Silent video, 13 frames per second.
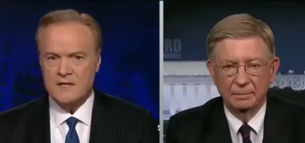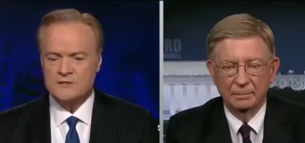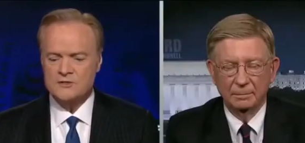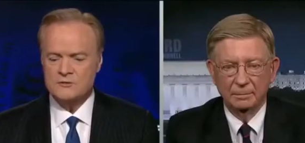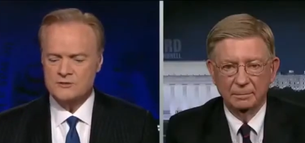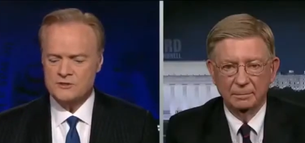
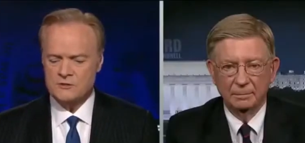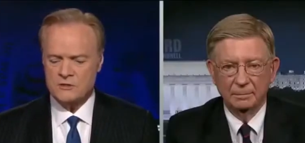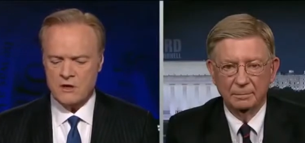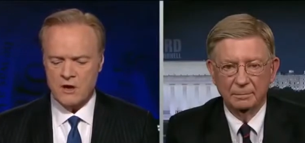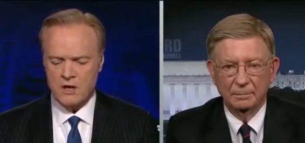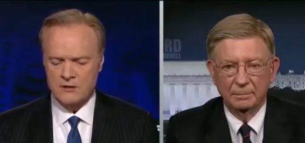Speaker 1: George, your
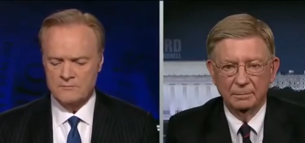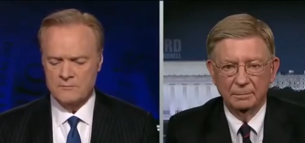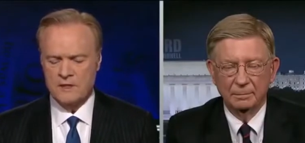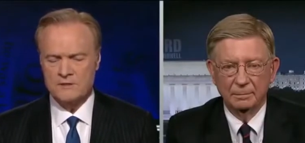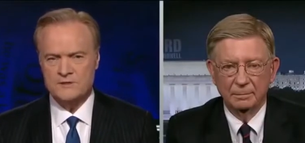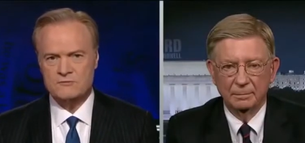column
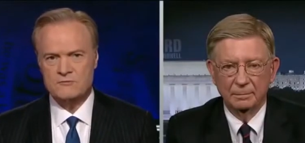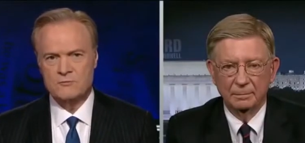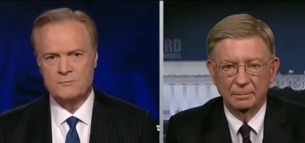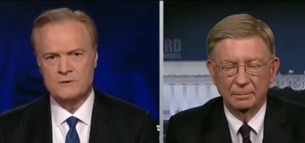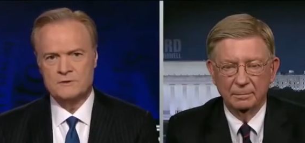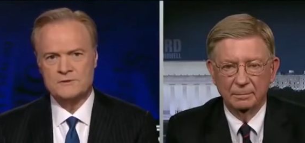uh,
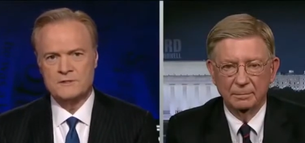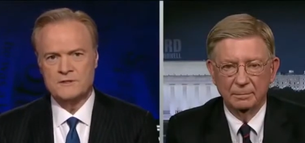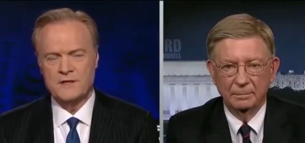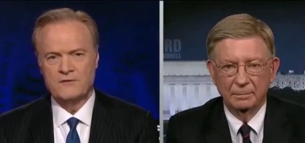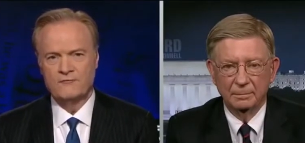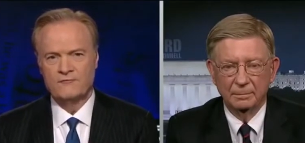scrupulously
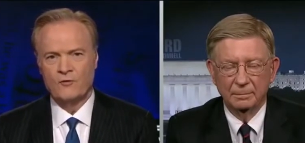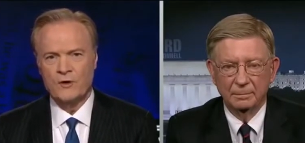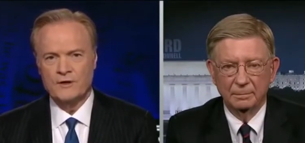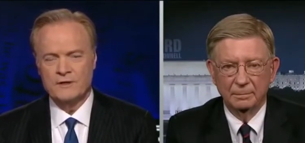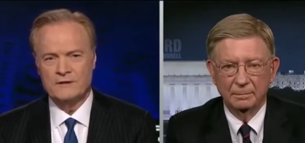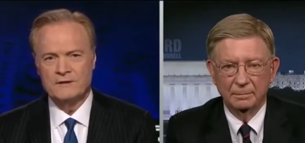
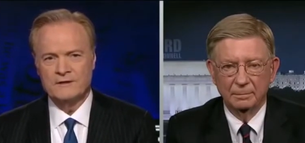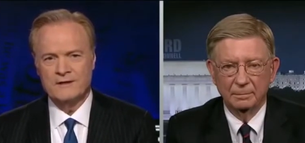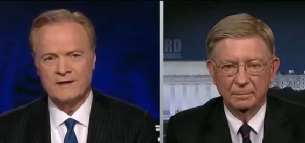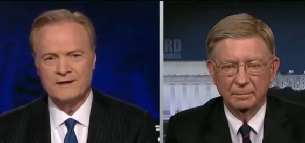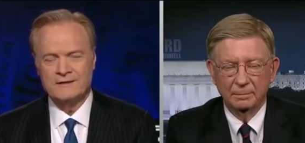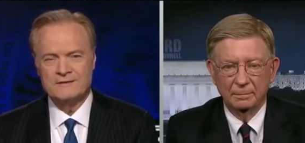avoided
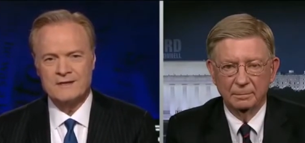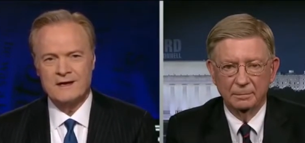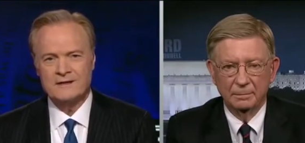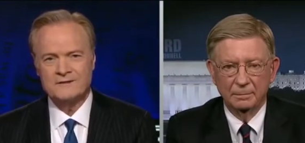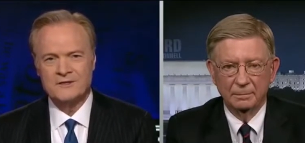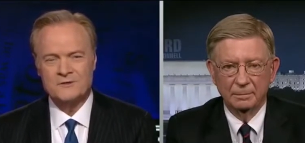any
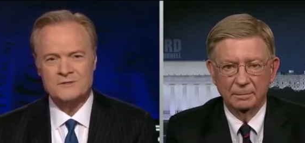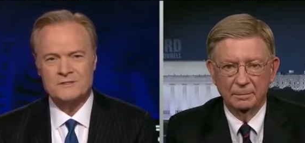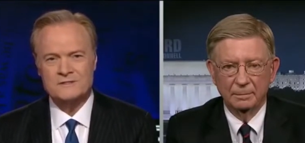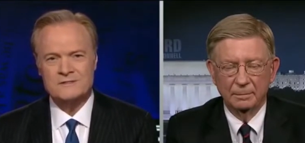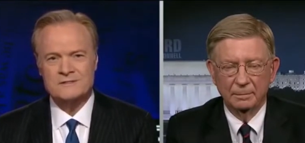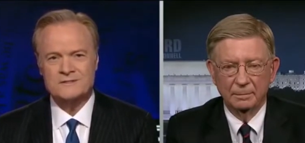
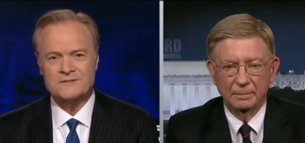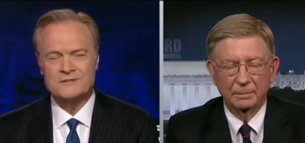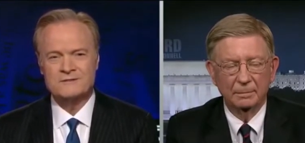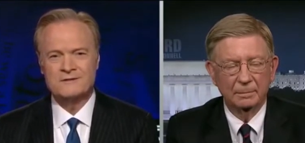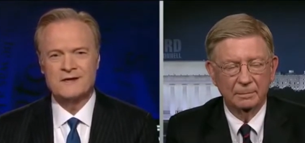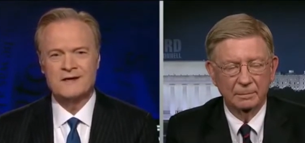diagnosis that
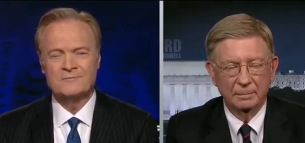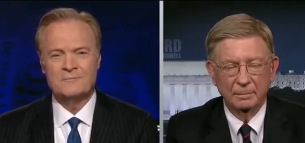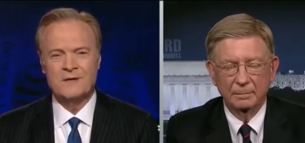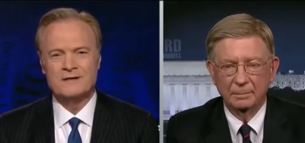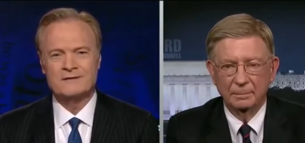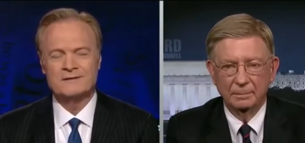you're not
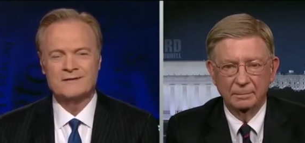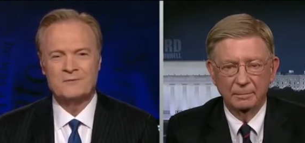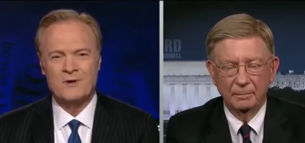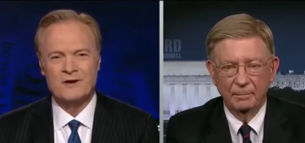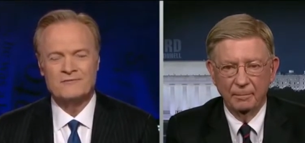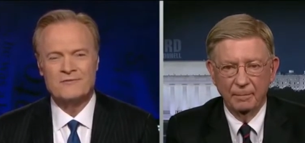medically
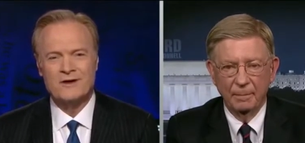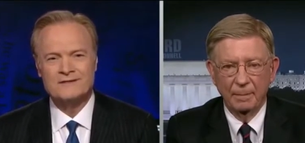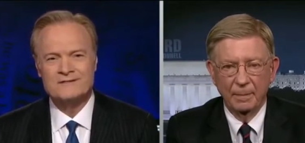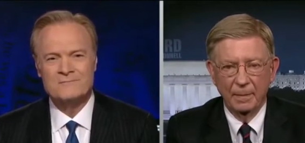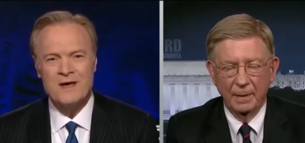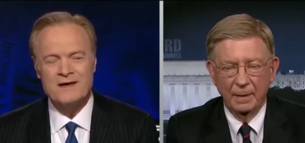qualified
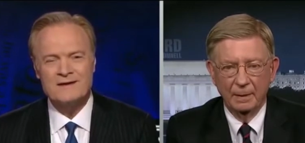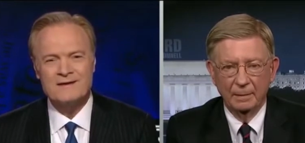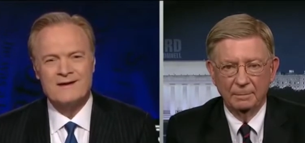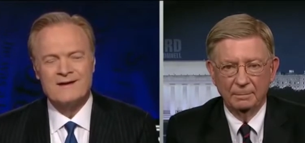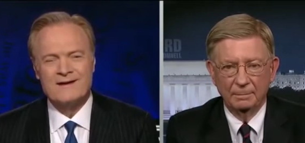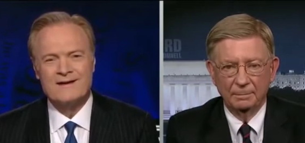to make.
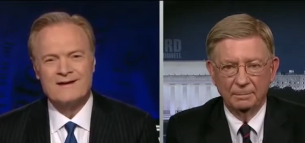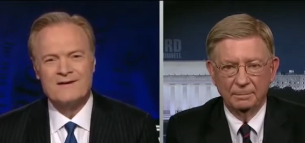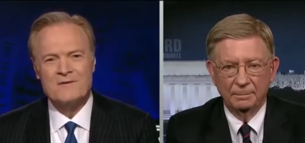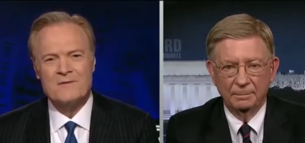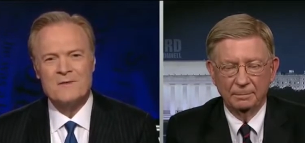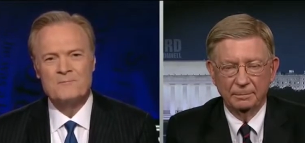
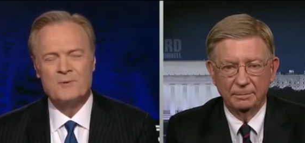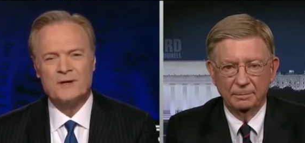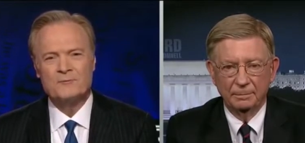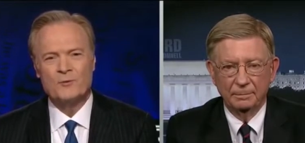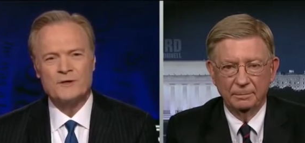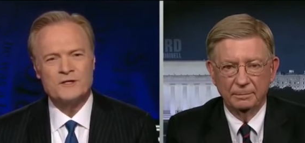Uh,
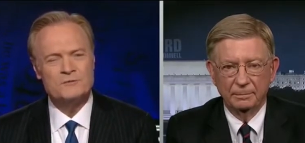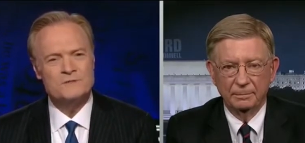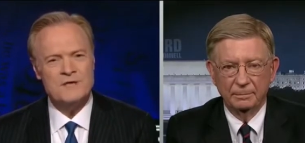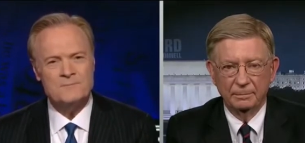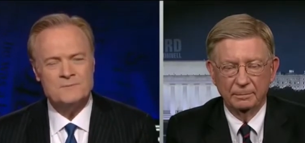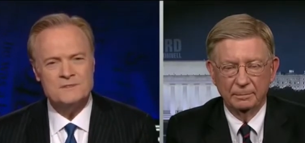but were you
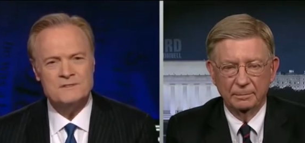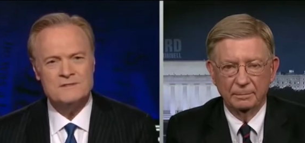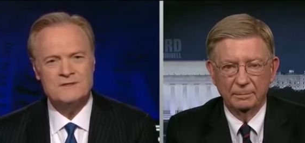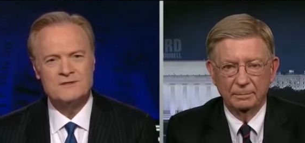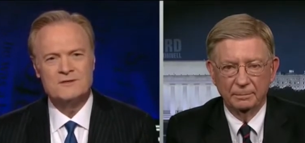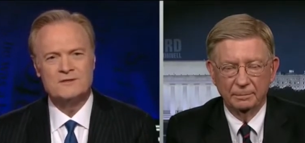tempted?
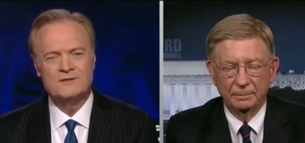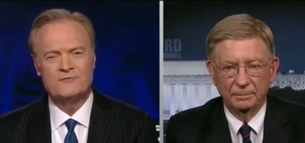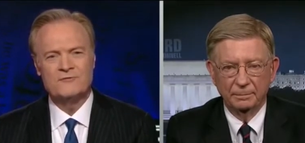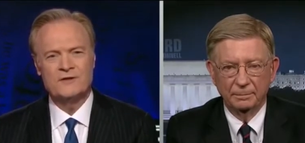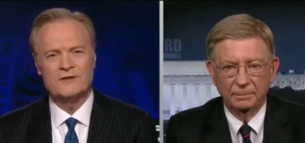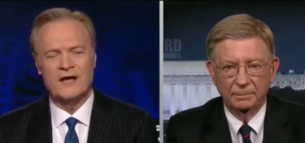Did you
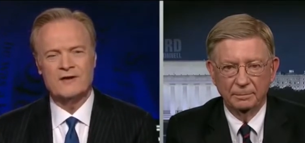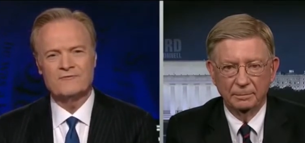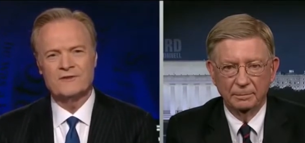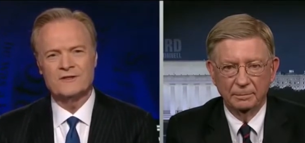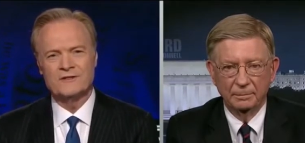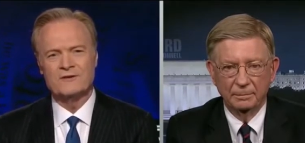feel? I
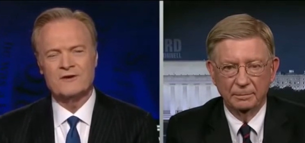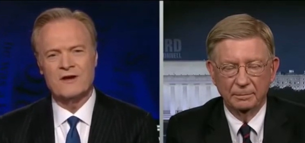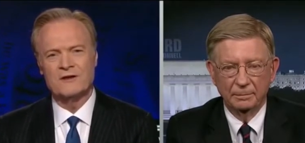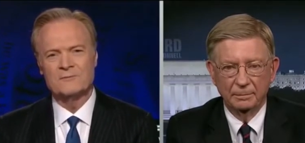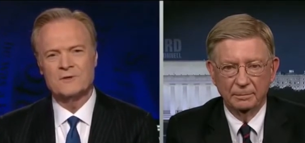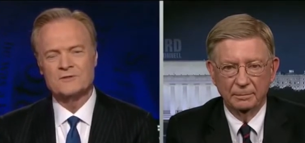feel your
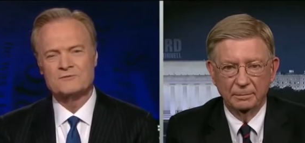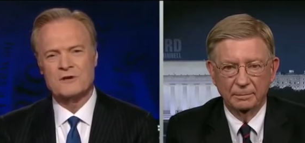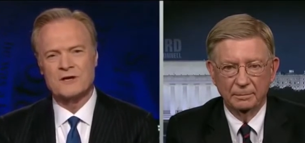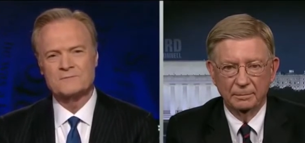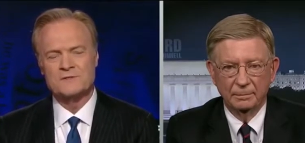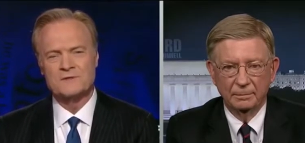column goes
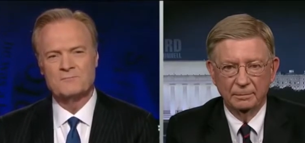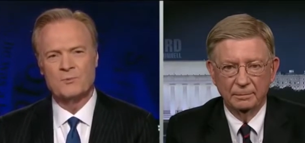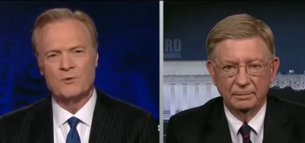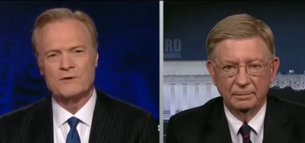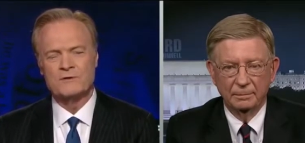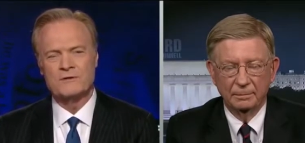right up to the
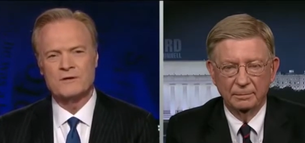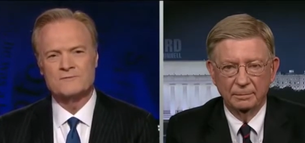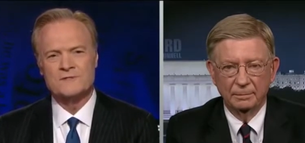border of